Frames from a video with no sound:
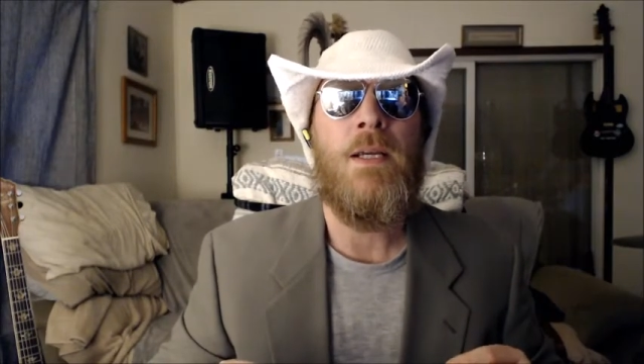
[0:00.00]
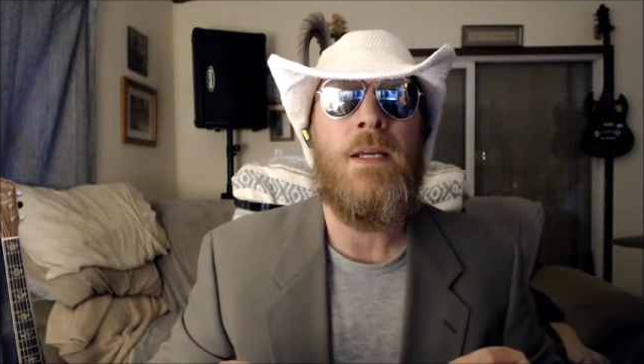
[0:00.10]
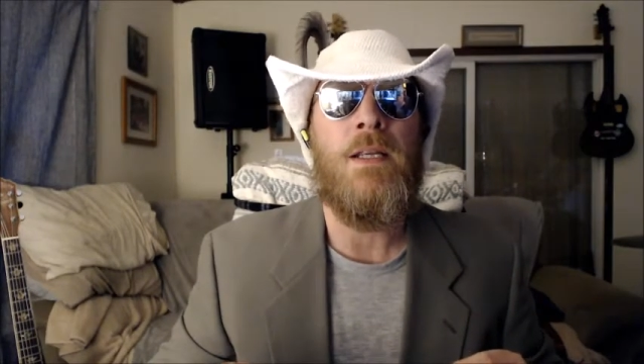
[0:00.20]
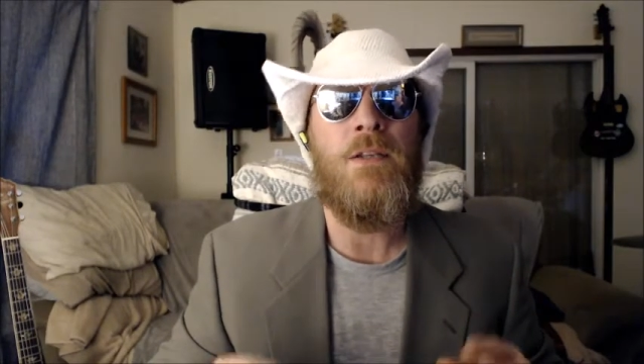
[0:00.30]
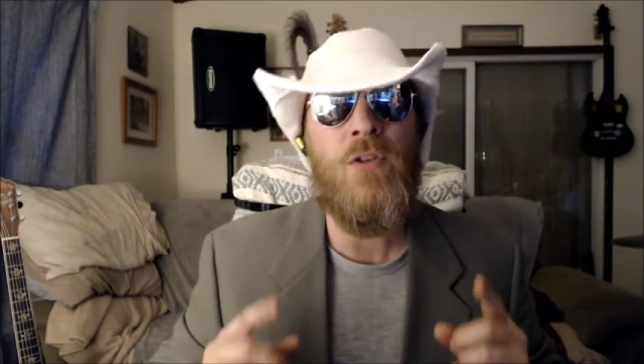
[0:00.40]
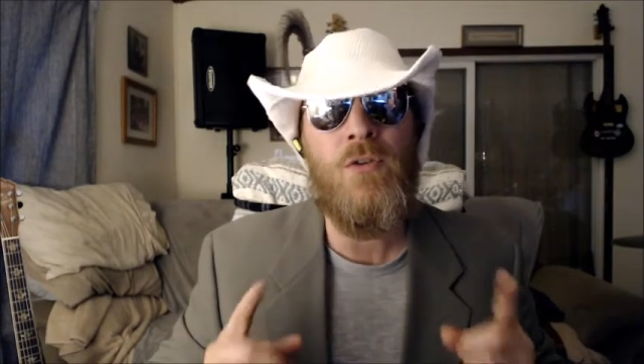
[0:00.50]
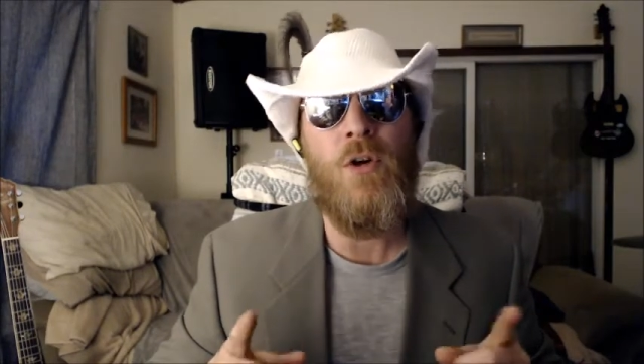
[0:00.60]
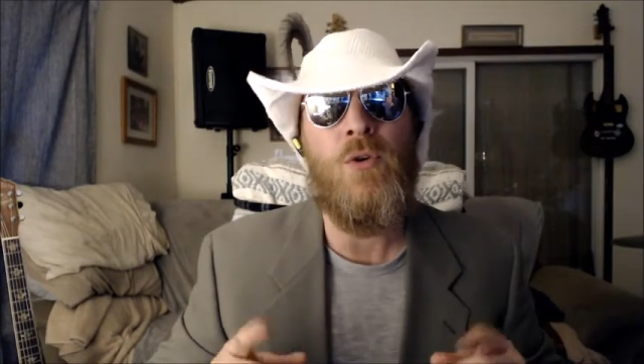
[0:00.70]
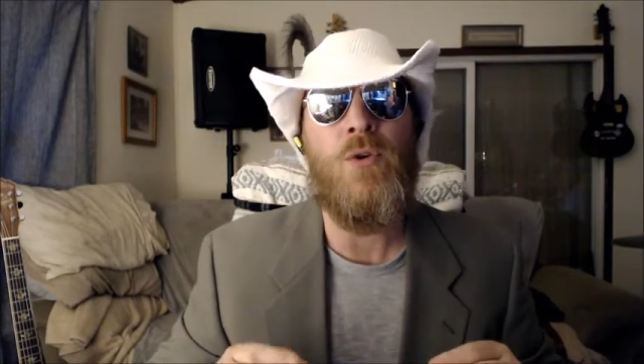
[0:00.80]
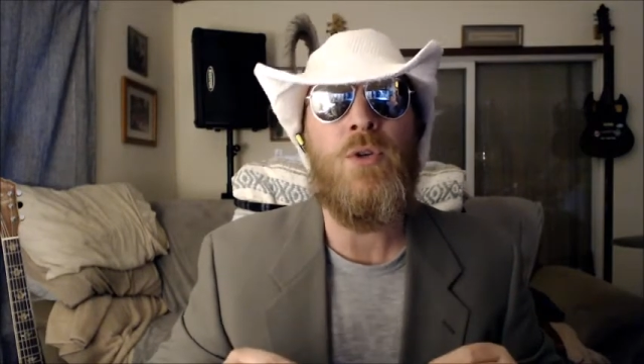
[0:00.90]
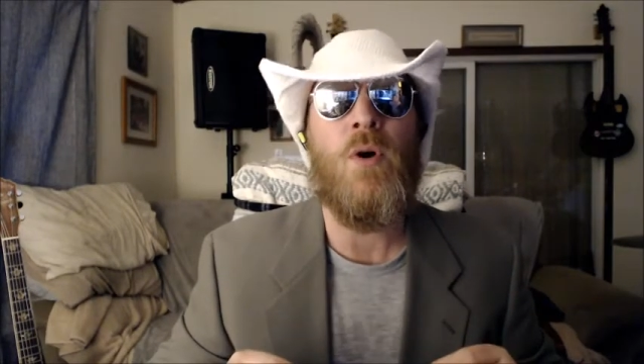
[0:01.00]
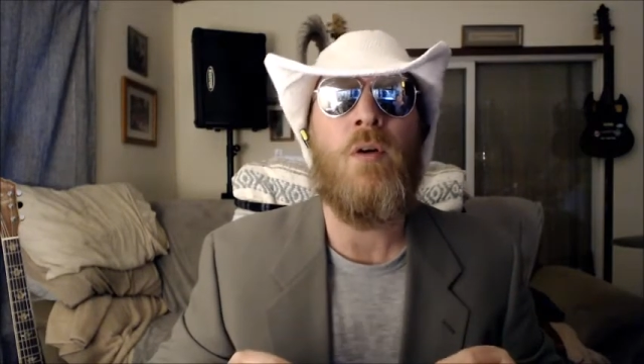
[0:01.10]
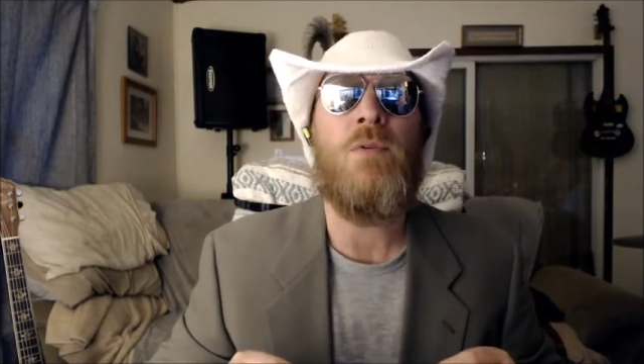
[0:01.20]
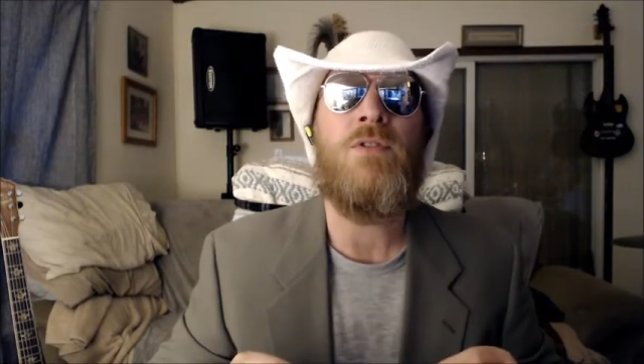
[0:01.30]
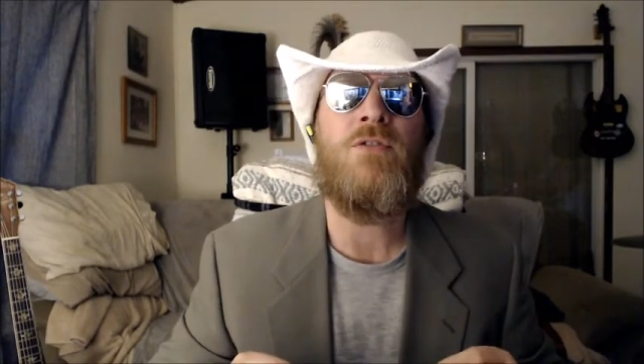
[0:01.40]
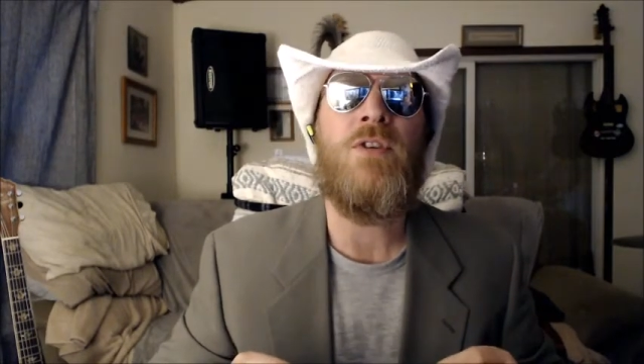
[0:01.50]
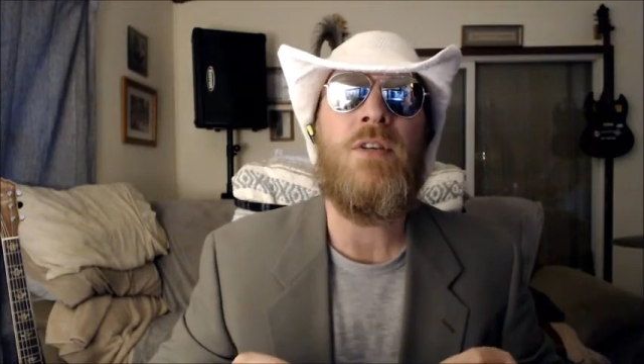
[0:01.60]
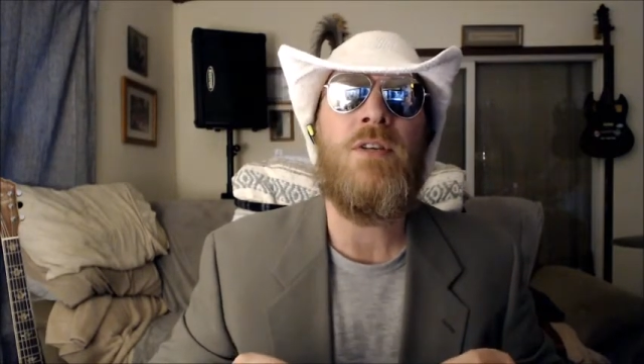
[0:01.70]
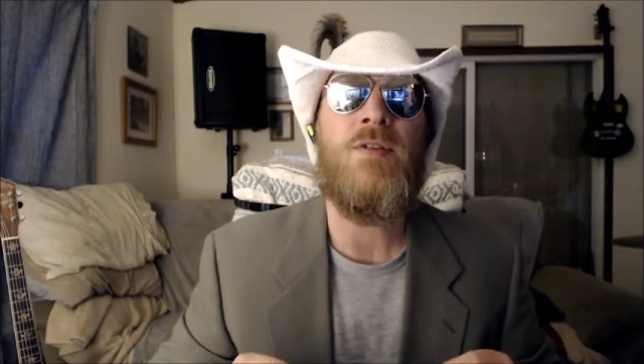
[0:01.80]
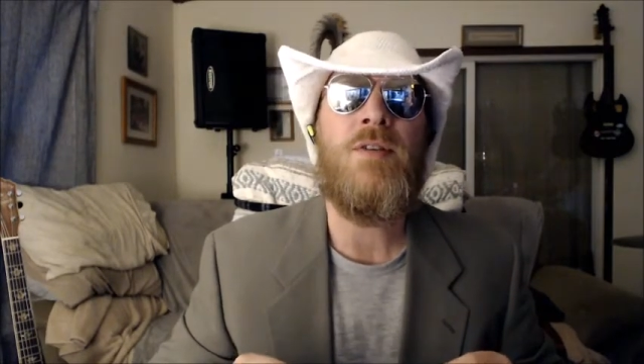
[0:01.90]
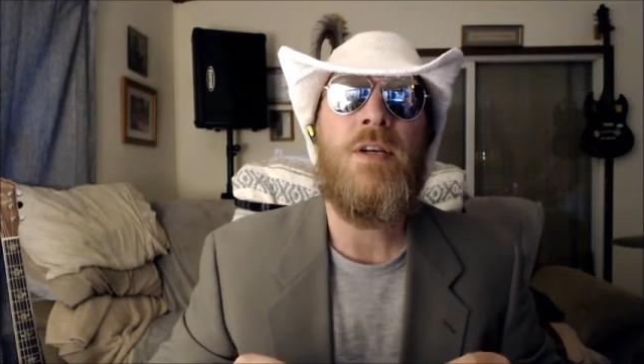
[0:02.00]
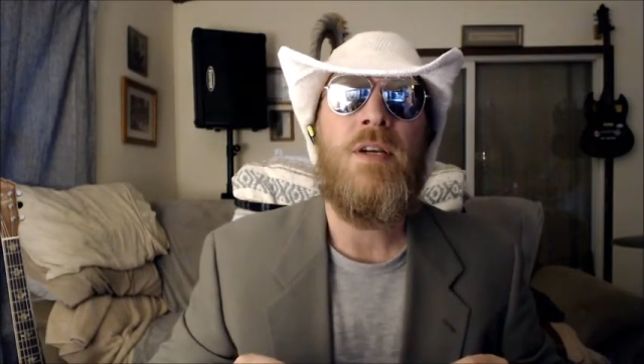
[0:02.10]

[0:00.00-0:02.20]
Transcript: and you'll know who you are when you see this.